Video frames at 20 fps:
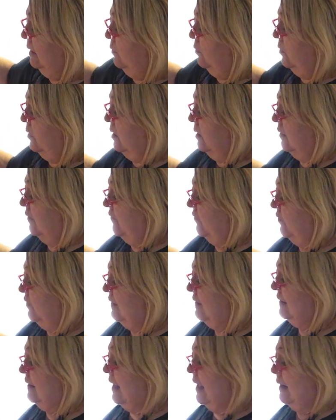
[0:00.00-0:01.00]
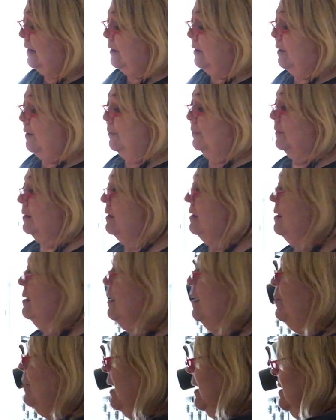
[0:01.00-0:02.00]
We're gonna freeze that up
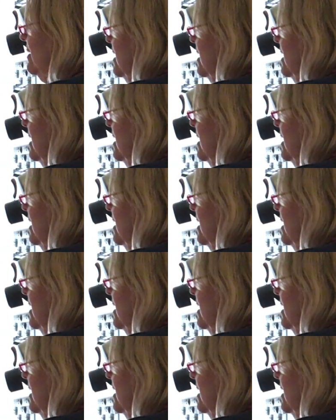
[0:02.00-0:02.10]
and make